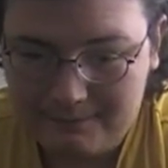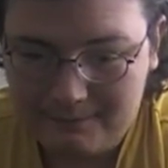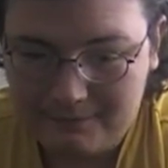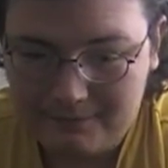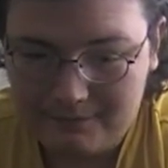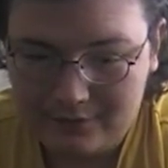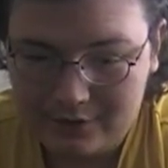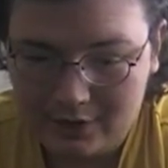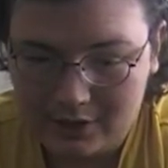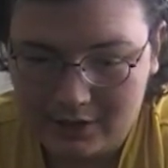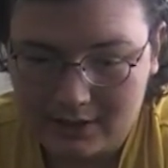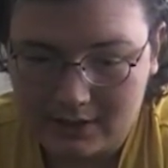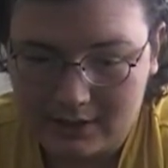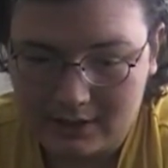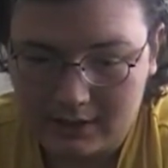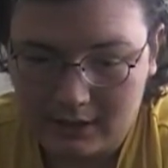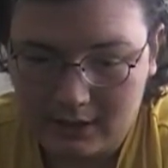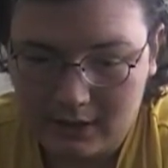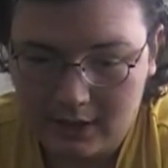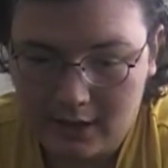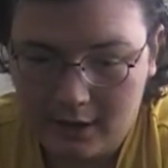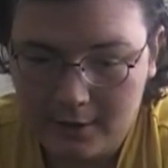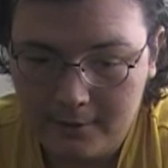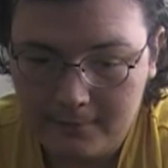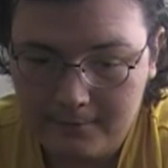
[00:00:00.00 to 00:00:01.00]
just
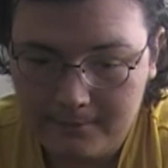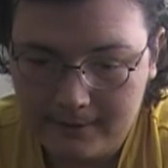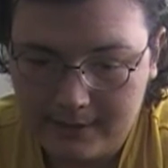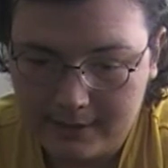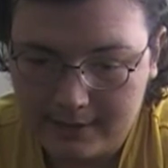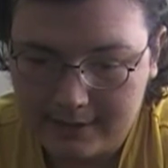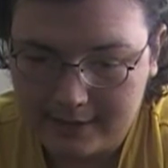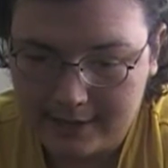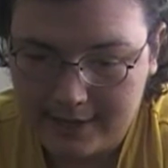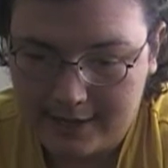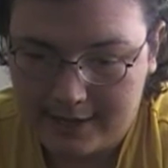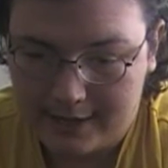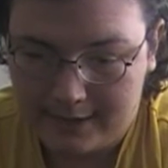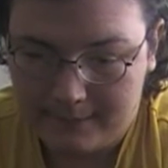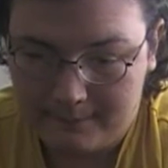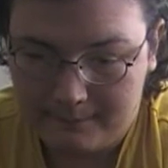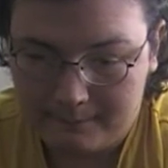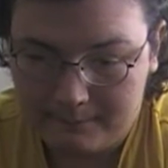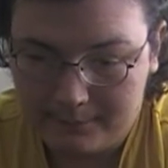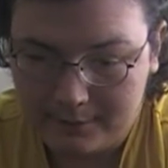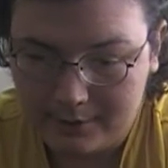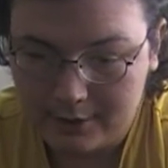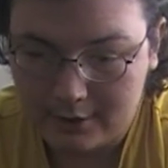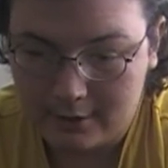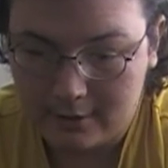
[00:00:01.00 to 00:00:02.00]
love this game.
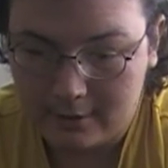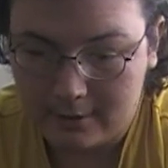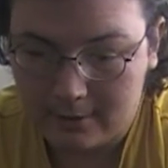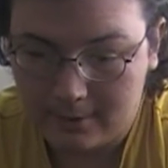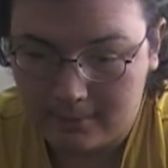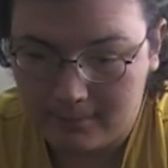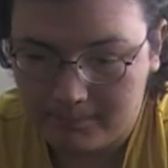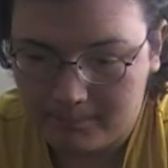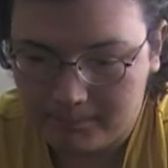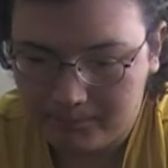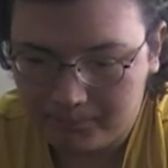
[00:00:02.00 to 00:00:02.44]
So,